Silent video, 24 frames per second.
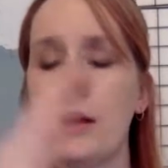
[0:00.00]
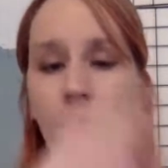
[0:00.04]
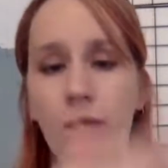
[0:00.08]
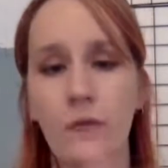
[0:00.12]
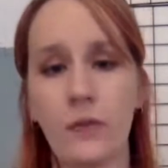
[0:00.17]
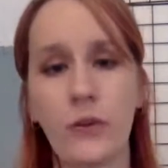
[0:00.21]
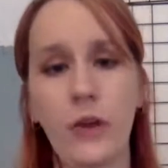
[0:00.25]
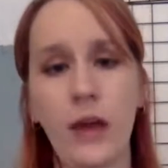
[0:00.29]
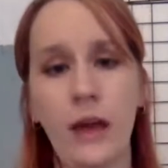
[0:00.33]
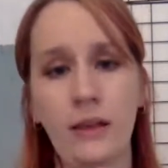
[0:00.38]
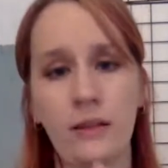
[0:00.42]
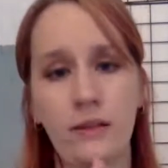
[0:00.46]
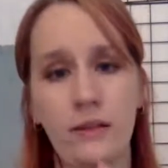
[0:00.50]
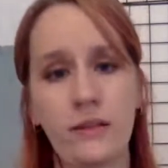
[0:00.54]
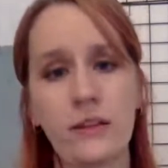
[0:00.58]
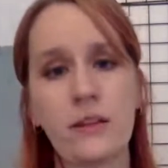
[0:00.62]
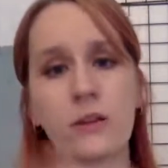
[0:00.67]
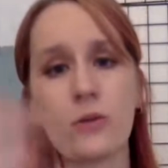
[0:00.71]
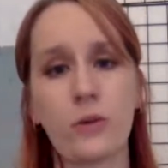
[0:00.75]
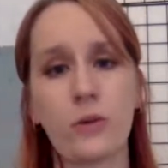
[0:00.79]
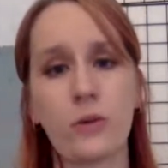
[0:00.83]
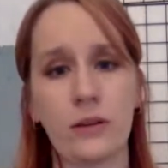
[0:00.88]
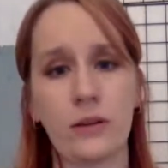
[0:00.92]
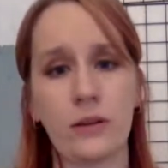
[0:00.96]
That
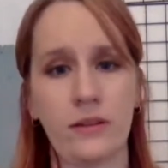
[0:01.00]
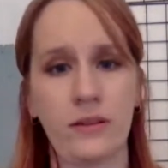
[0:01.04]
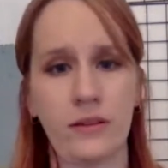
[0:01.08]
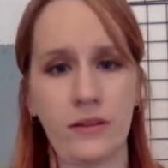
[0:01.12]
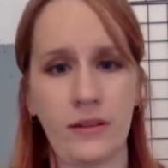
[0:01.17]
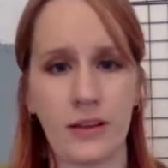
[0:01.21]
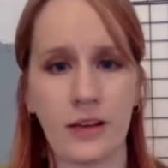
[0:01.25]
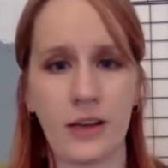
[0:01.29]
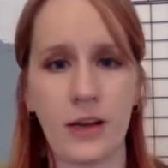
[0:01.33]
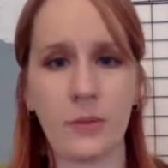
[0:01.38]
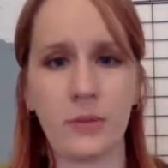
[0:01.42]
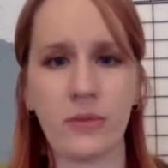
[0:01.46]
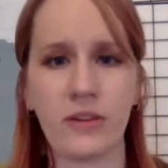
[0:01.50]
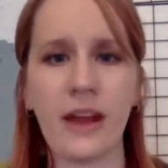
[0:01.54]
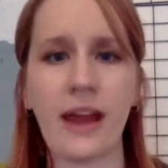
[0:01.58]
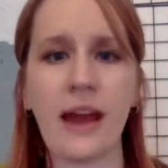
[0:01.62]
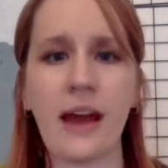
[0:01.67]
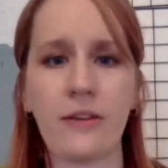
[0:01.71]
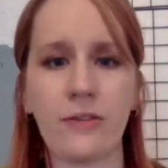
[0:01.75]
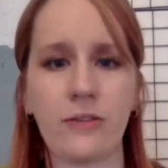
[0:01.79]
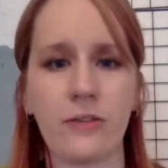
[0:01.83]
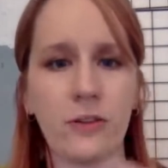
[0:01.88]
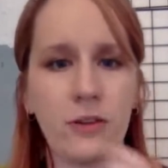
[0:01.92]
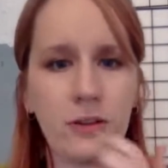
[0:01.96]
sequence that comes
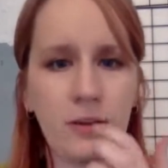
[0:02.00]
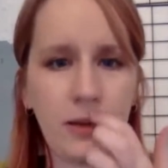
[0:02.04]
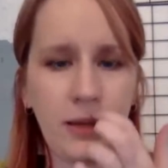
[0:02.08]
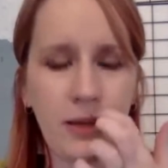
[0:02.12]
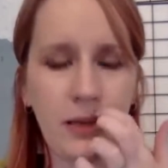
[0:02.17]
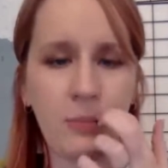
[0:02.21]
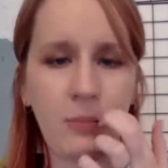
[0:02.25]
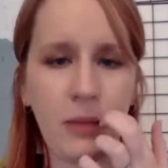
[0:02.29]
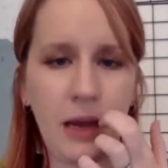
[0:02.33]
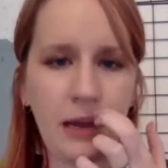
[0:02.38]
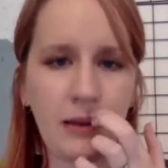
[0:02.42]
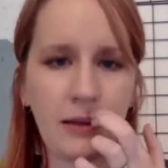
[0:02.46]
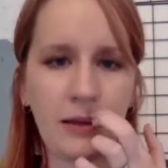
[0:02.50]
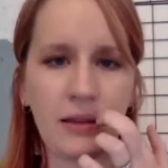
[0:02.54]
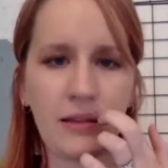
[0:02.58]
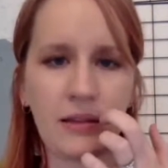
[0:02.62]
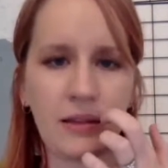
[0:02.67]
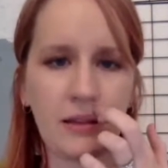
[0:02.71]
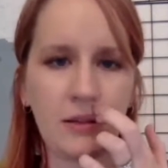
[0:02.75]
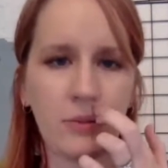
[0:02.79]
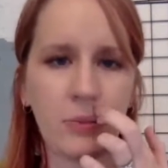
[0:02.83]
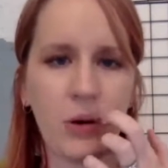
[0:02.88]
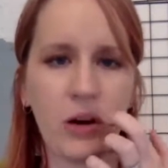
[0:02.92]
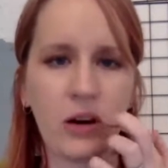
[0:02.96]
after a lead magnet,
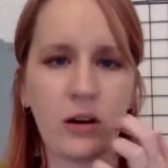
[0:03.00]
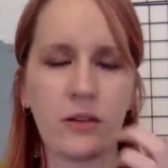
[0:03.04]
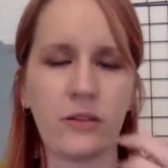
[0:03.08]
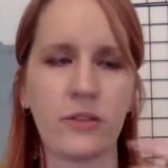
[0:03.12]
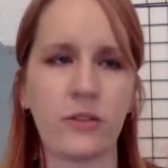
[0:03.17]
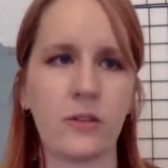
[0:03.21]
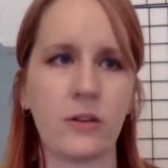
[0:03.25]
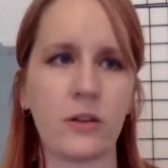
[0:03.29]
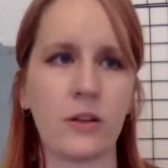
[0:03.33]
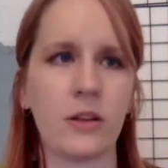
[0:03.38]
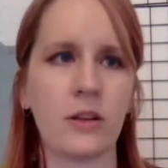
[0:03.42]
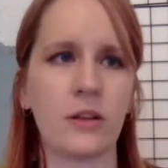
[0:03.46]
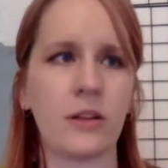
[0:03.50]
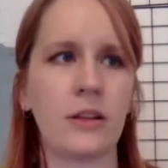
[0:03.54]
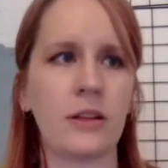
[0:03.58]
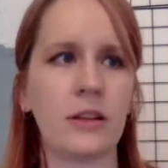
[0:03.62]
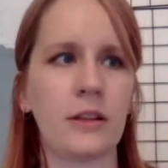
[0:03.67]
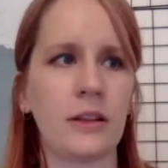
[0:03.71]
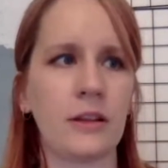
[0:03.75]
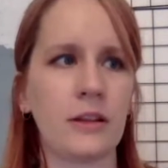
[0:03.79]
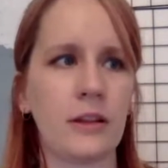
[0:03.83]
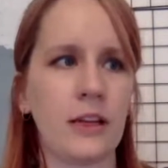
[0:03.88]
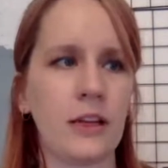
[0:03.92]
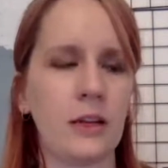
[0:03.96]
that's part of, so
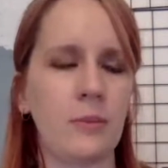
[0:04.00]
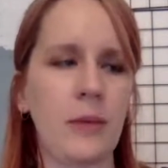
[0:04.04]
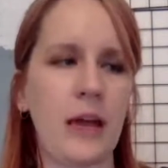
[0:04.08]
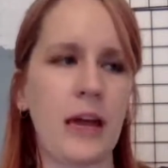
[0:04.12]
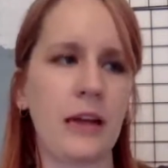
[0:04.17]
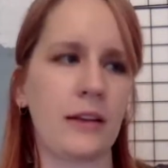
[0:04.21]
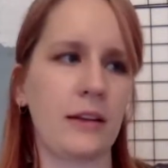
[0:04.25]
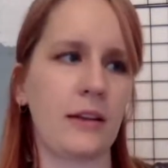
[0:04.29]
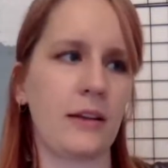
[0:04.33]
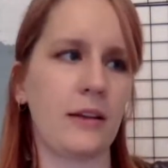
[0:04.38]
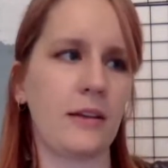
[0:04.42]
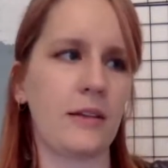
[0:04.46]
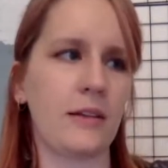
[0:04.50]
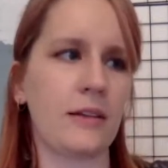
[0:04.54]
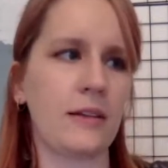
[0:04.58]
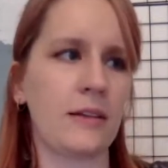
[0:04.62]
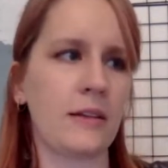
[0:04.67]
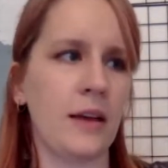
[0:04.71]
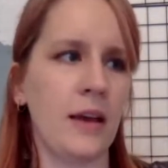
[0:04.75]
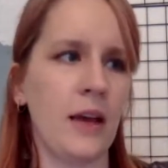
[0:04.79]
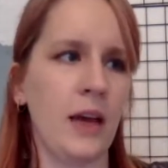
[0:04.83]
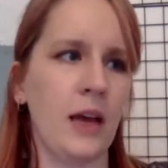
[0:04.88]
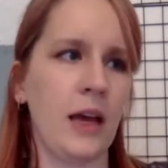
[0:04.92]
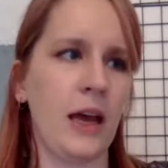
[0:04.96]
the lead magnet is
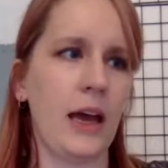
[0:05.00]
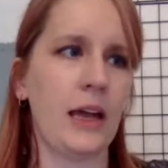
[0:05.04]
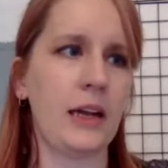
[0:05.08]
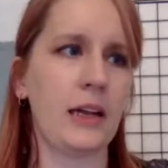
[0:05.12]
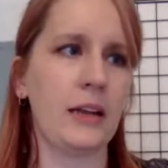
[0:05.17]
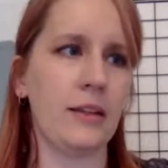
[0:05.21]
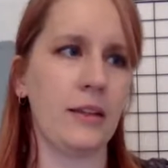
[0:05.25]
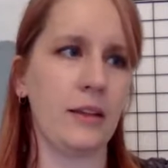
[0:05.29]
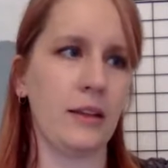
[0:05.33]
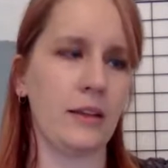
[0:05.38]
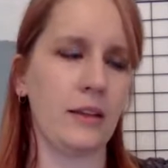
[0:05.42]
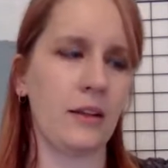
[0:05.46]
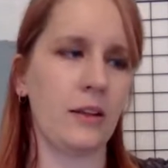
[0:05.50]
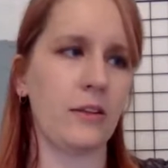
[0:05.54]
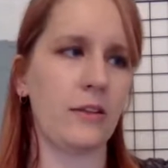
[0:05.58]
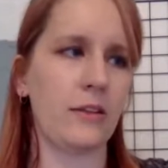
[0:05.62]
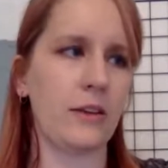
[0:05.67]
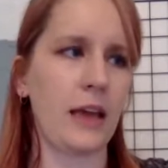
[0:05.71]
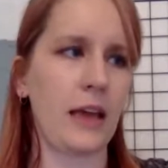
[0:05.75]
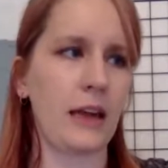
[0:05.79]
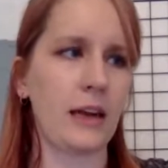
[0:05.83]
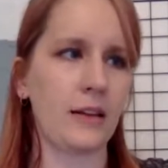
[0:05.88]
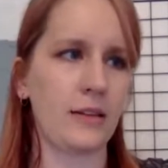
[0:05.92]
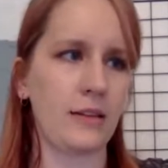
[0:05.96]
anything that's
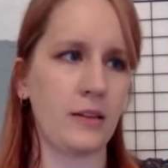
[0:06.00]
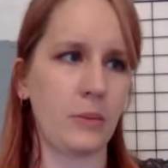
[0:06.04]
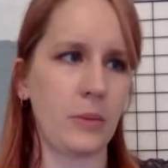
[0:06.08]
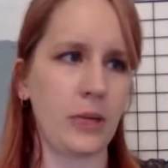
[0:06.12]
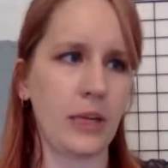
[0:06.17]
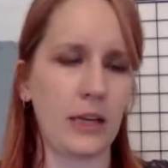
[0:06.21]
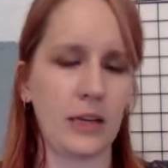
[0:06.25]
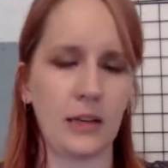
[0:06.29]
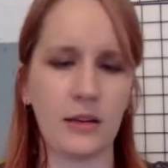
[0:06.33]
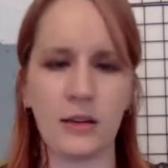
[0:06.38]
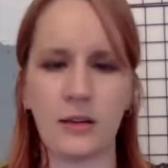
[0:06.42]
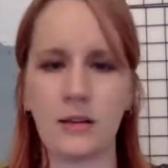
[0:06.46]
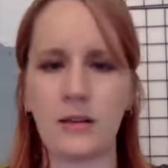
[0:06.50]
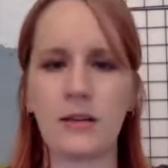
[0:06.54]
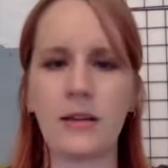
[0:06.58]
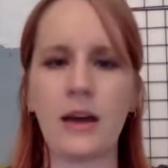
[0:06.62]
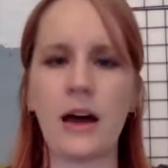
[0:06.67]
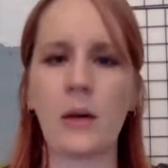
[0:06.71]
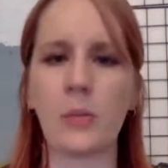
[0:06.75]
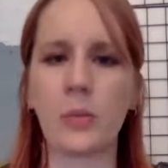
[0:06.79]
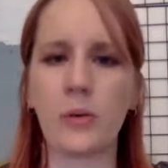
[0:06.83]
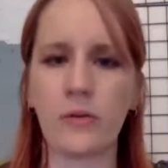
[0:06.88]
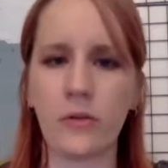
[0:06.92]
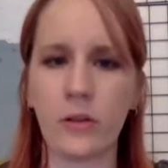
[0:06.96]
getting somebody into the
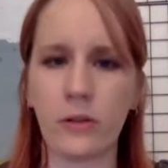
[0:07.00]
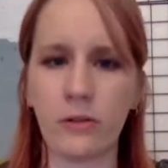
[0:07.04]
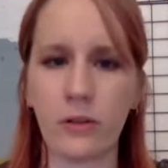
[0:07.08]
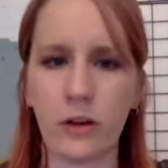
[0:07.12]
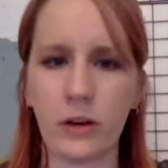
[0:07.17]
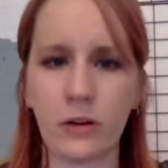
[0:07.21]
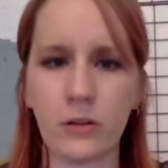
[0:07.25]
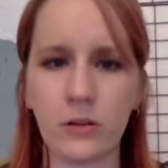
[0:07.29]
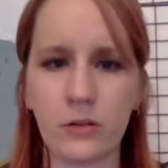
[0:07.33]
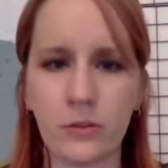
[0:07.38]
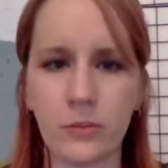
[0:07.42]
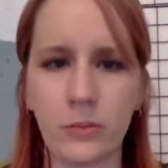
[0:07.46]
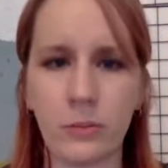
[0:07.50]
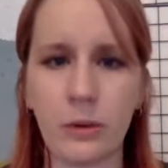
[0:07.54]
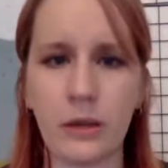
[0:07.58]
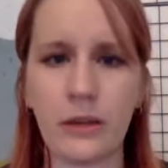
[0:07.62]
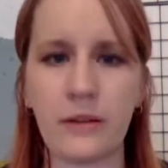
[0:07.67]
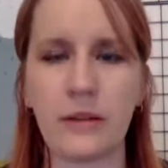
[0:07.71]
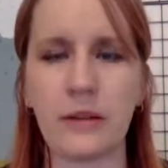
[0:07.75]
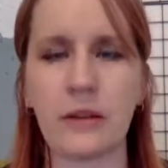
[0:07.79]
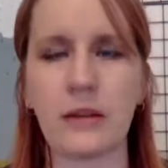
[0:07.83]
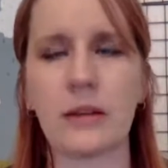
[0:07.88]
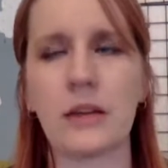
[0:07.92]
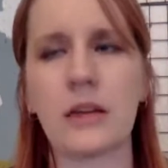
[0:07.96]
top of the funnel,
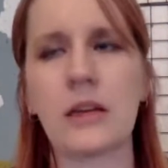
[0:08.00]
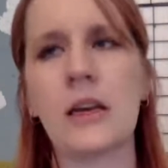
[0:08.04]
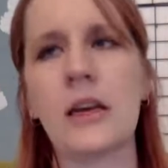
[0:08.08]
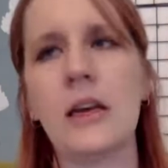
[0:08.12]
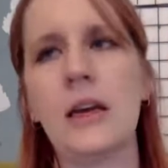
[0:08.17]
basically.